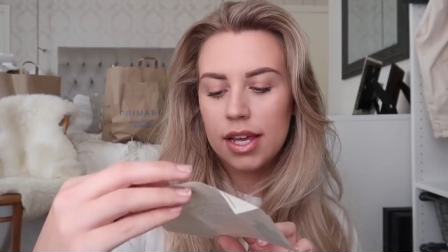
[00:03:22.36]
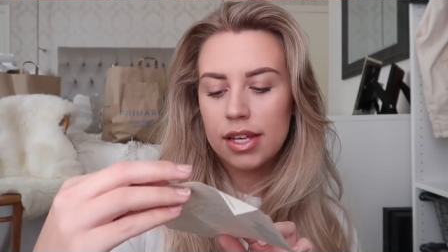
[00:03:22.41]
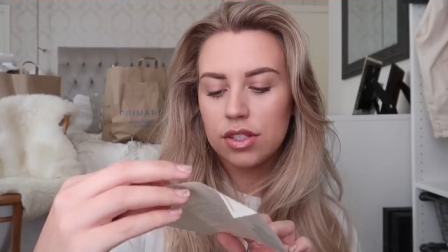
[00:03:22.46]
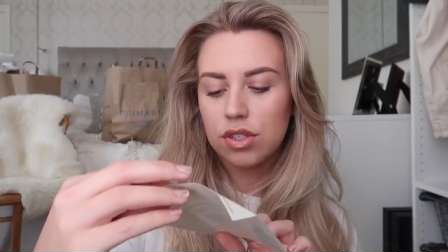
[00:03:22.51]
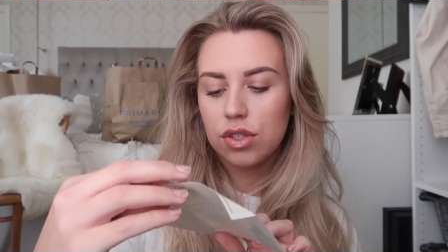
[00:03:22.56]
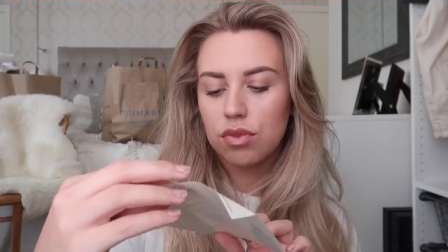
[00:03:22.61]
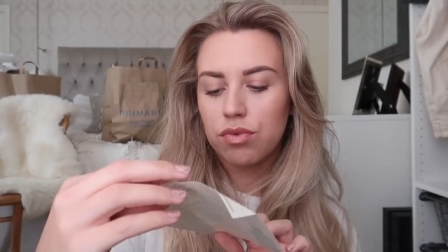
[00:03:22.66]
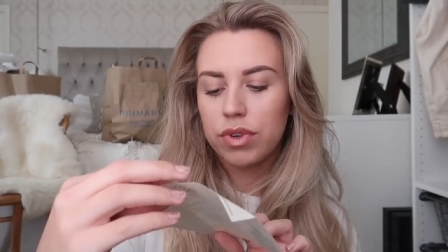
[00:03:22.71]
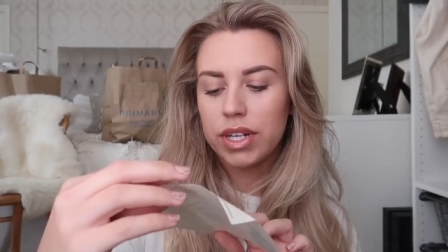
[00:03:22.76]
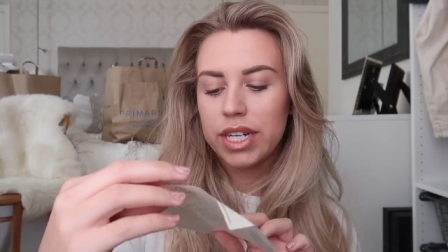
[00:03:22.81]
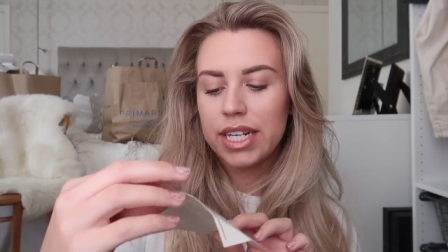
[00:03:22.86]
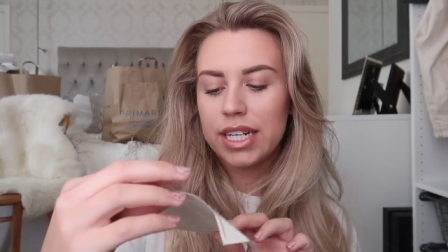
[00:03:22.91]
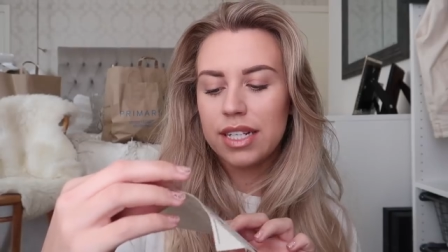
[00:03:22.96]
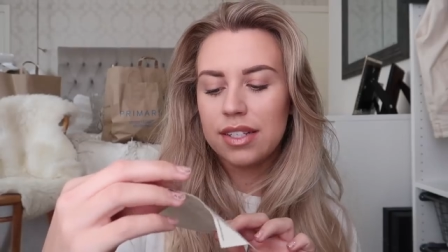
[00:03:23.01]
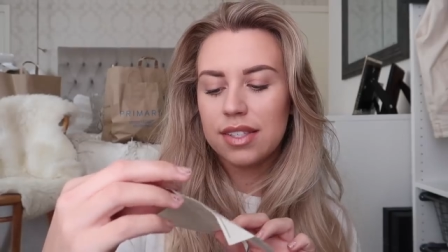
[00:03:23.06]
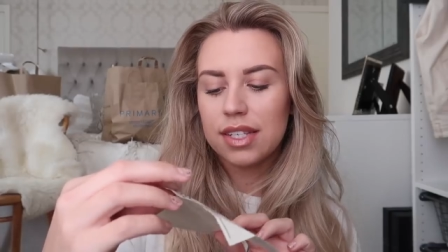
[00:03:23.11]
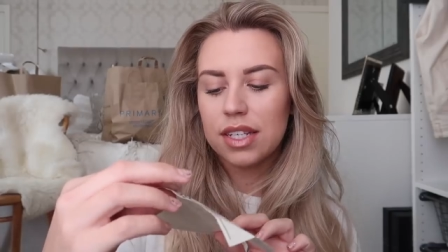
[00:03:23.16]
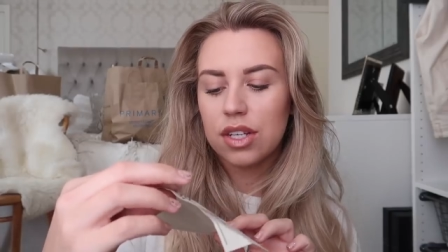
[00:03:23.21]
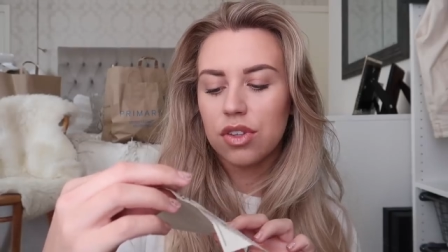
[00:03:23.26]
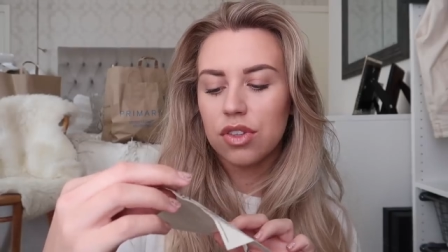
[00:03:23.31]
It's
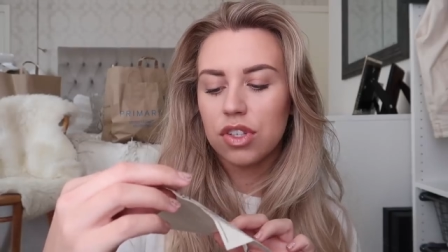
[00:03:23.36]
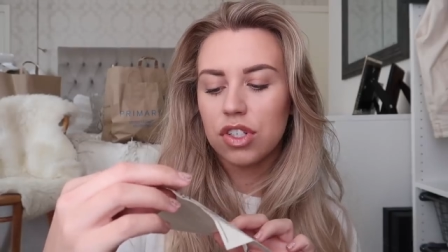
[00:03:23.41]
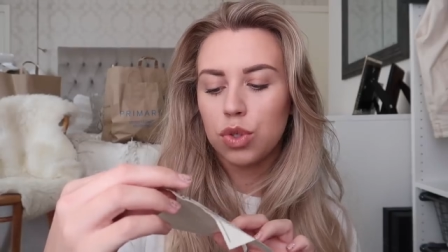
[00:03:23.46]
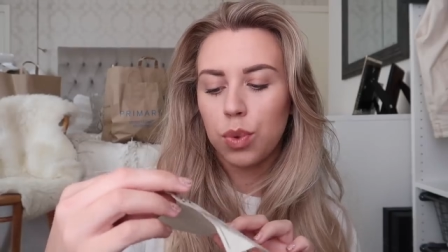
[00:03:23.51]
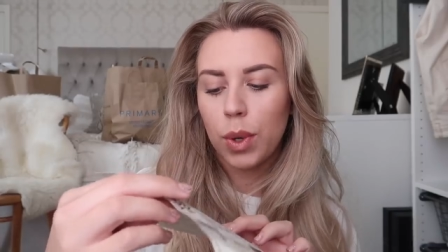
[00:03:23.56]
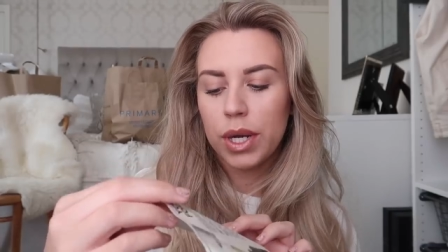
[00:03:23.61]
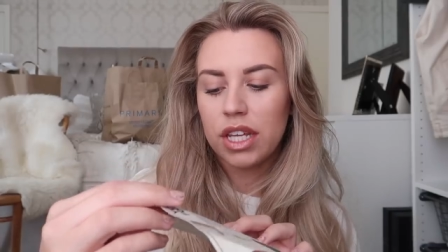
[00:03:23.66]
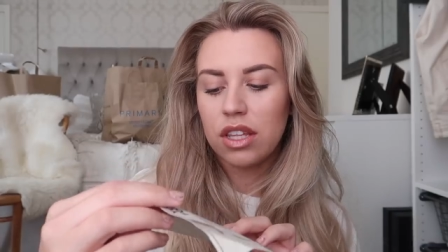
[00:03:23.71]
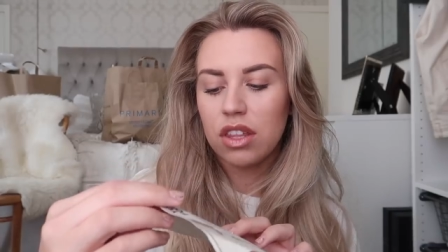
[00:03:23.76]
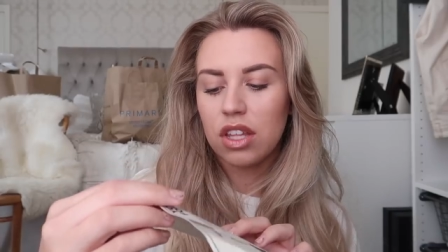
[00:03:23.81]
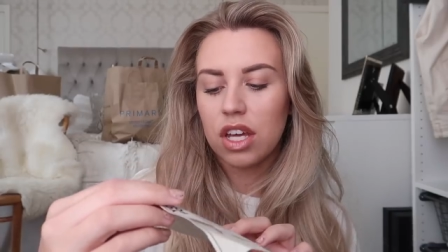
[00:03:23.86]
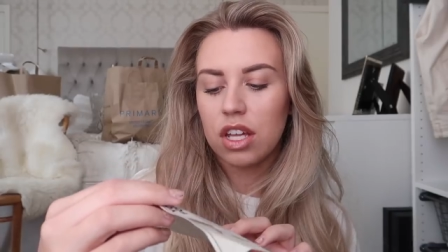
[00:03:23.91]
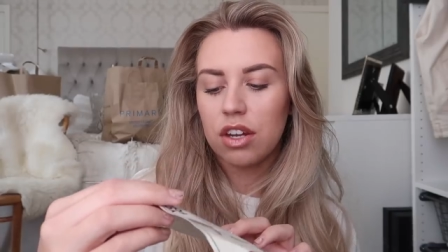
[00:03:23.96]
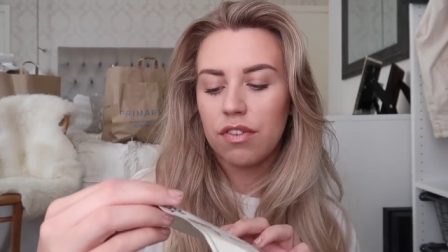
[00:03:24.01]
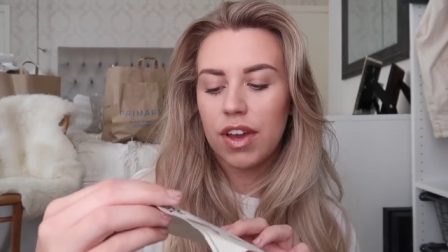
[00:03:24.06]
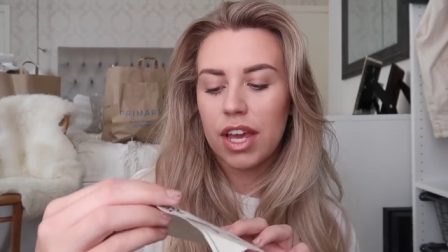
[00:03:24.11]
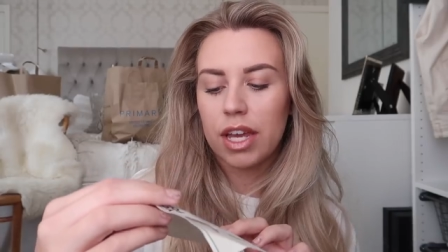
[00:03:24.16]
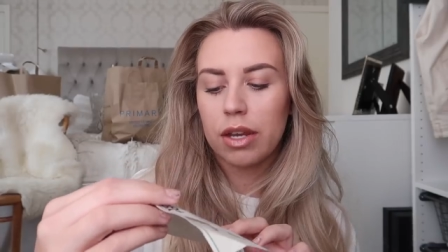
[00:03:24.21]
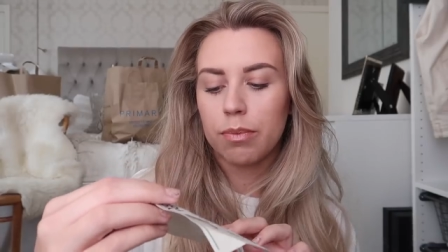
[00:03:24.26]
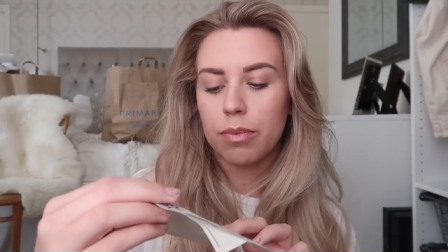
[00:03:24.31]
releasing on the 23rd
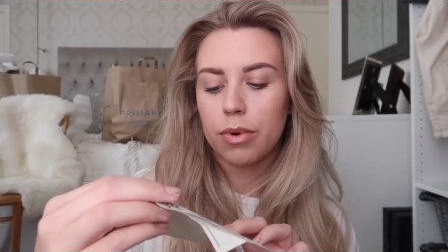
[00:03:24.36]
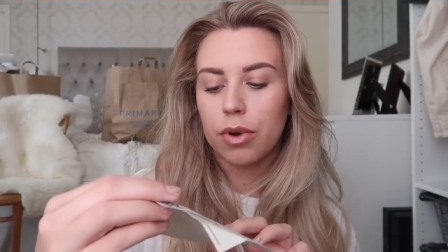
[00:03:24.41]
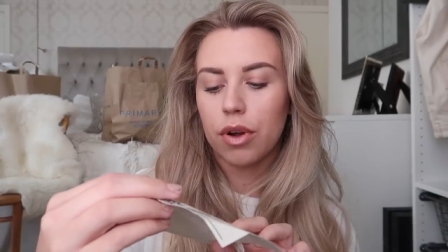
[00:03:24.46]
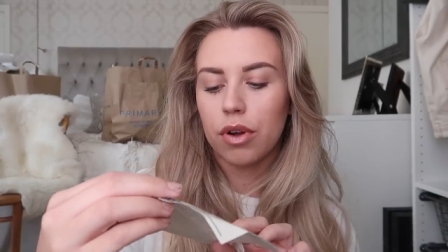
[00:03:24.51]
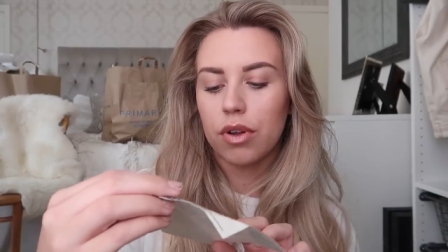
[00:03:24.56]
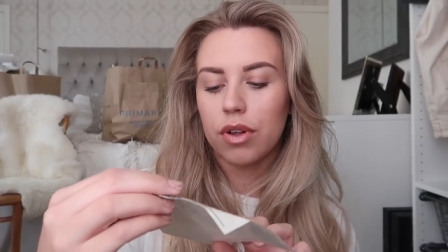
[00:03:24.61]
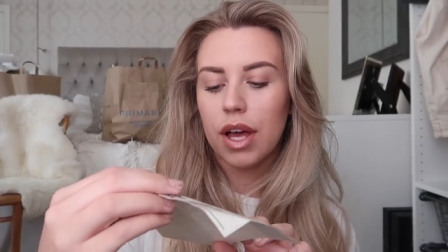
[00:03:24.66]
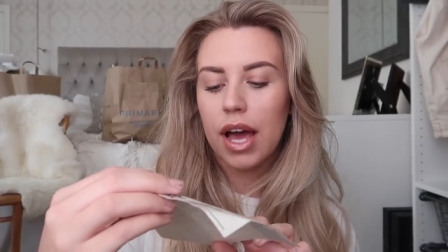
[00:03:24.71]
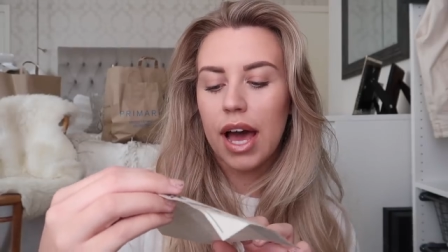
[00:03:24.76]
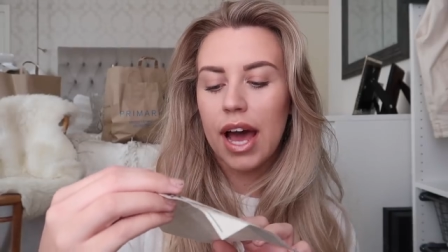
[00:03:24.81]
of April